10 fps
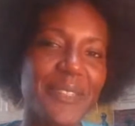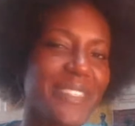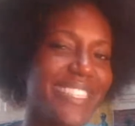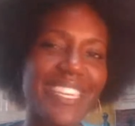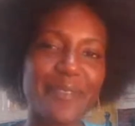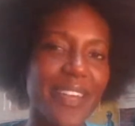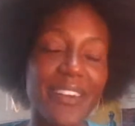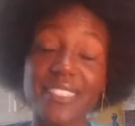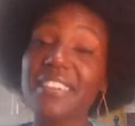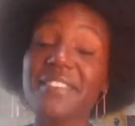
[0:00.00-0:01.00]
What was that
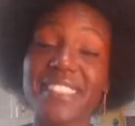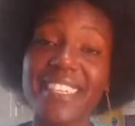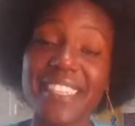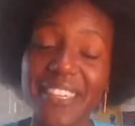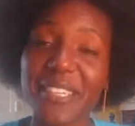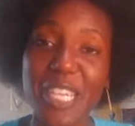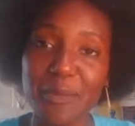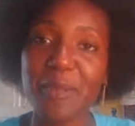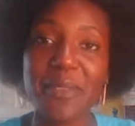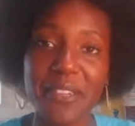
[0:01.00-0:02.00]
about? Because I've seen her a
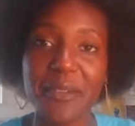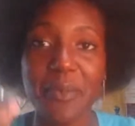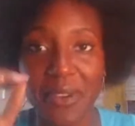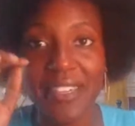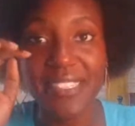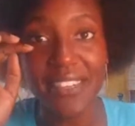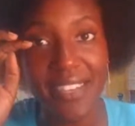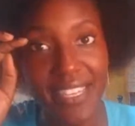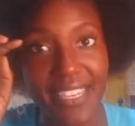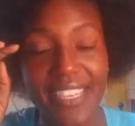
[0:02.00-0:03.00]
couple mornings
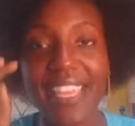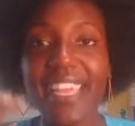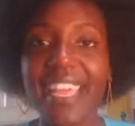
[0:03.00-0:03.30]
already,